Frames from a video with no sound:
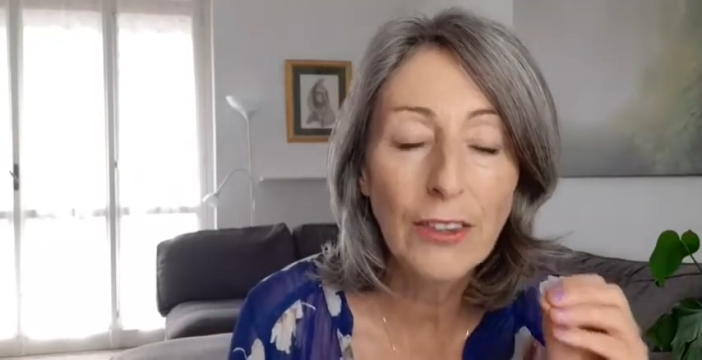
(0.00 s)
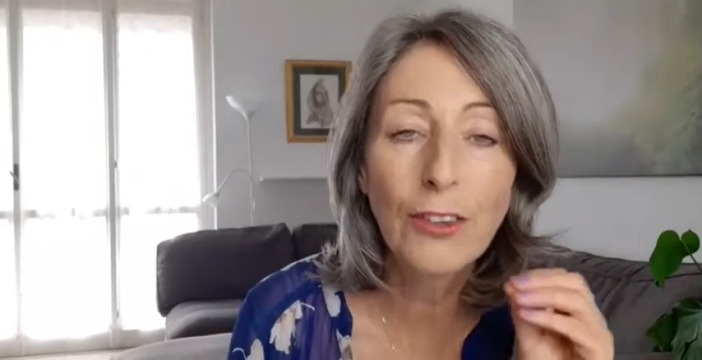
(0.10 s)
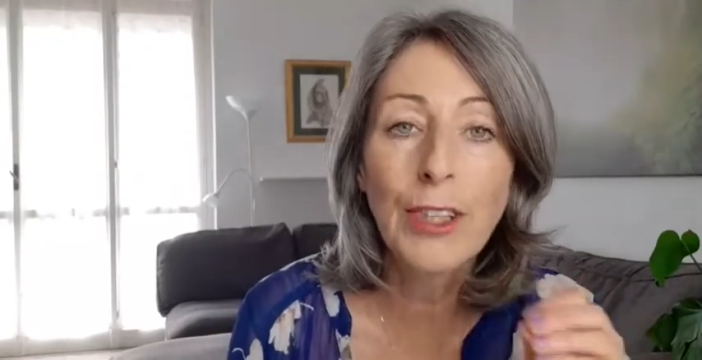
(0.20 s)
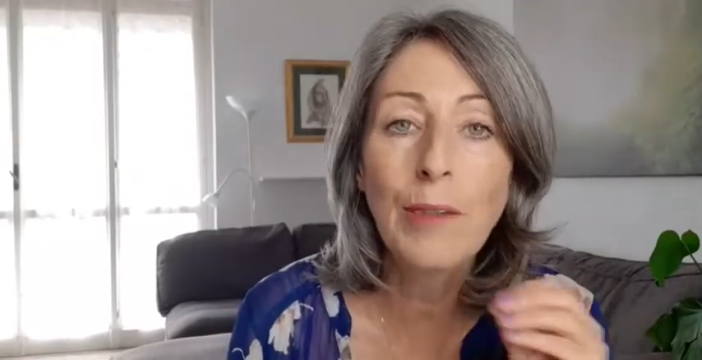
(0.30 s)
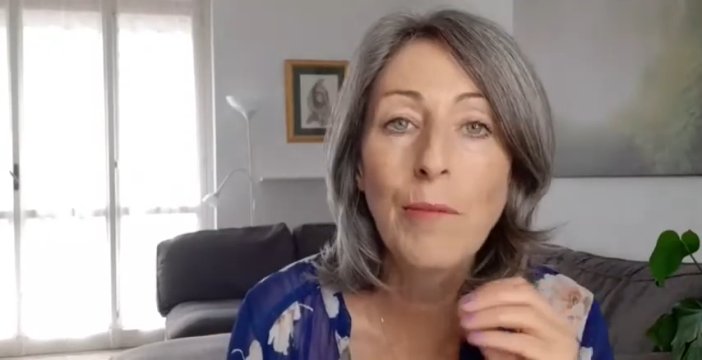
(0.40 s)
in
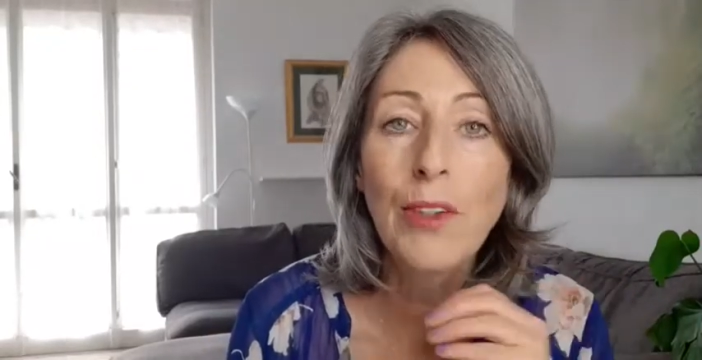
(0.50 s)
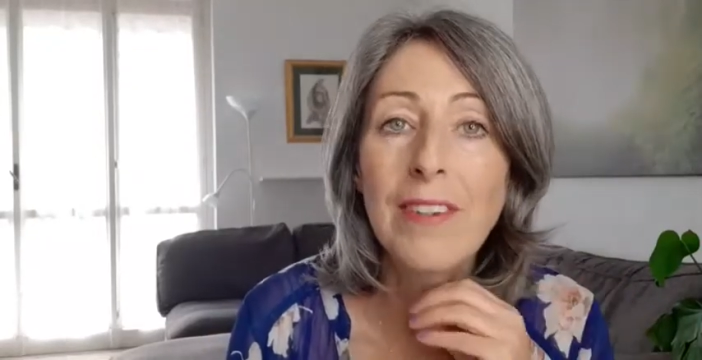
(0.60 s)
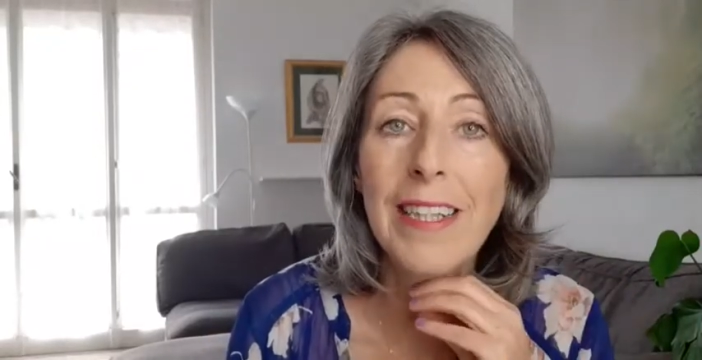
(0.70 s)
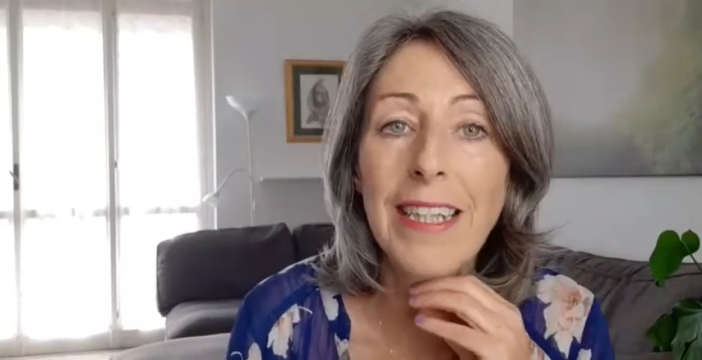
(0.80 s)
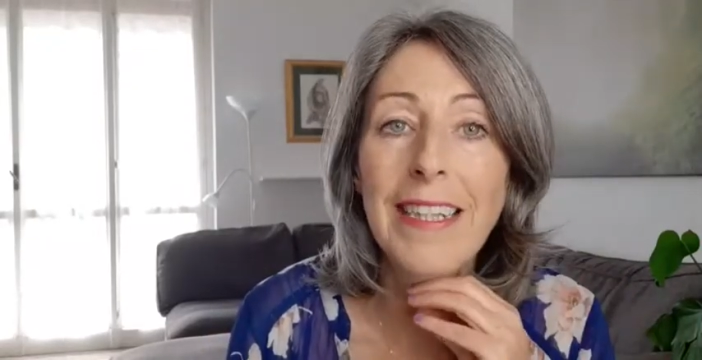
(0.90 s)
3
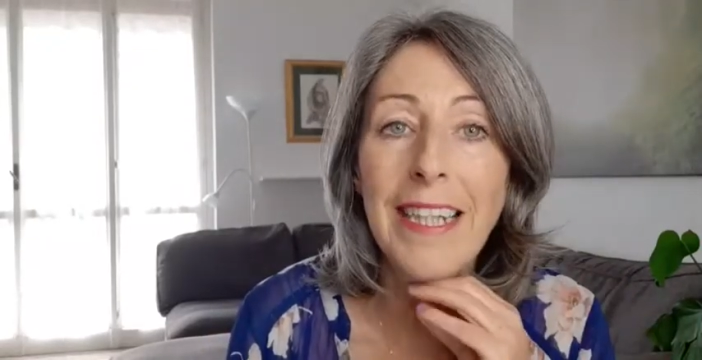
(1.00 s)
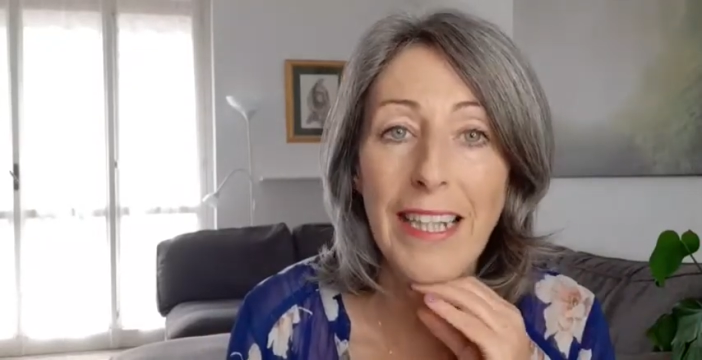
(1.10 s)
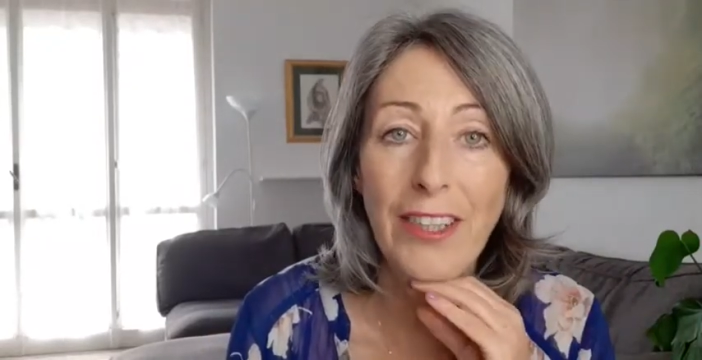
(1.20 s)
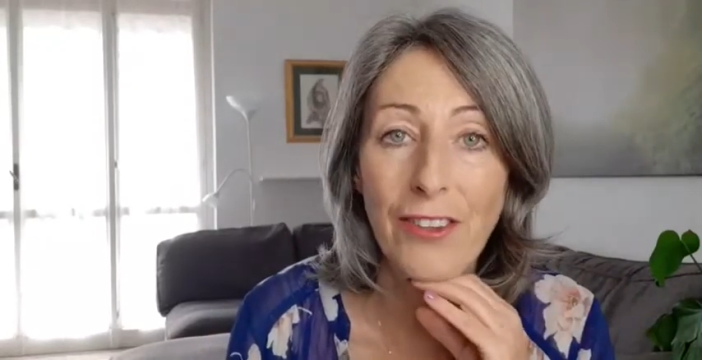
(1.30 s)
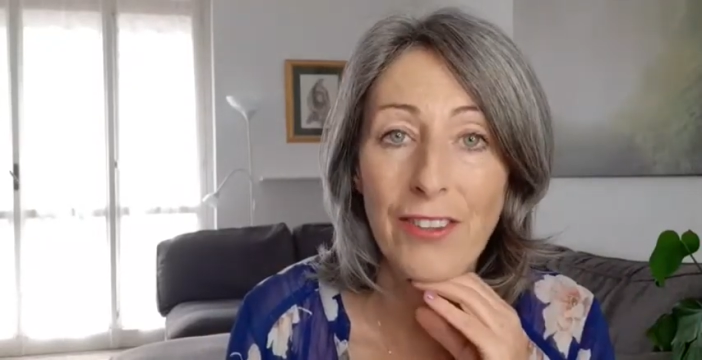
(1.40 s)
months in
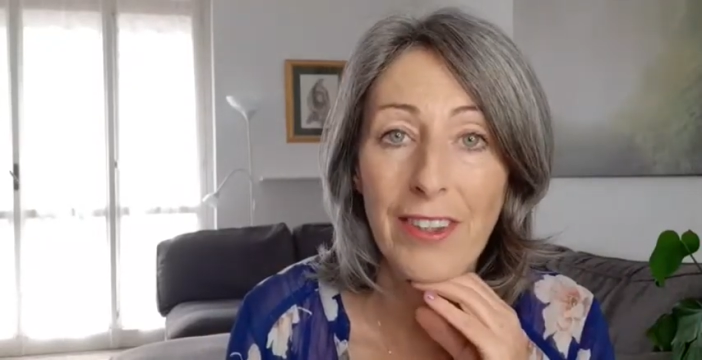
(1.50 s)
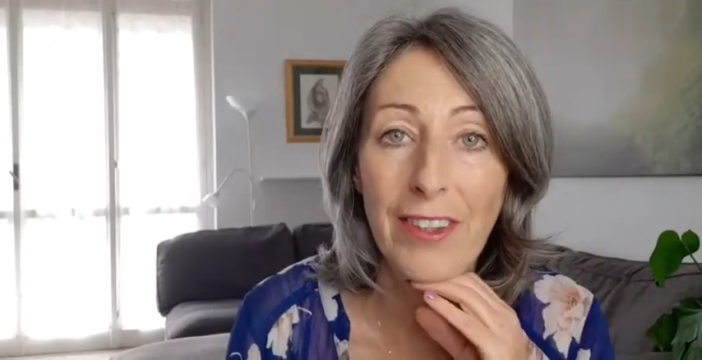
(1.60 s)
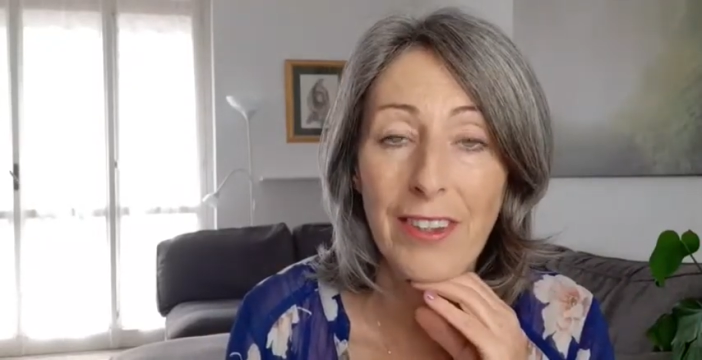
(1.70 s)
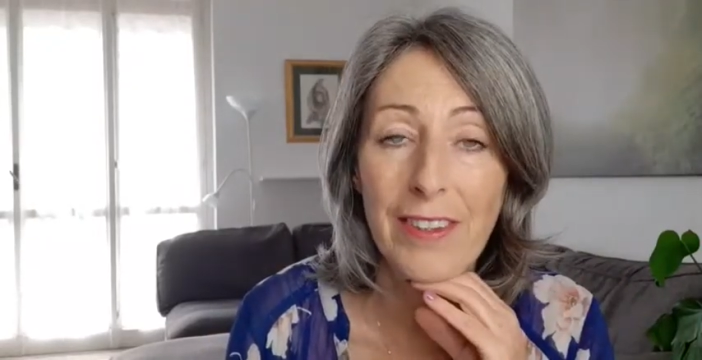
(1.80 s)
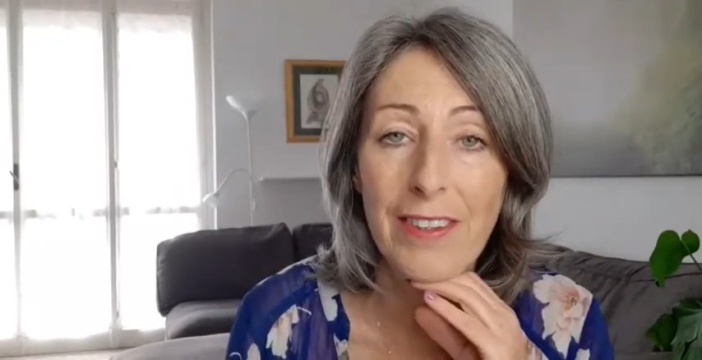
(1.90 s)
the Angel Circle,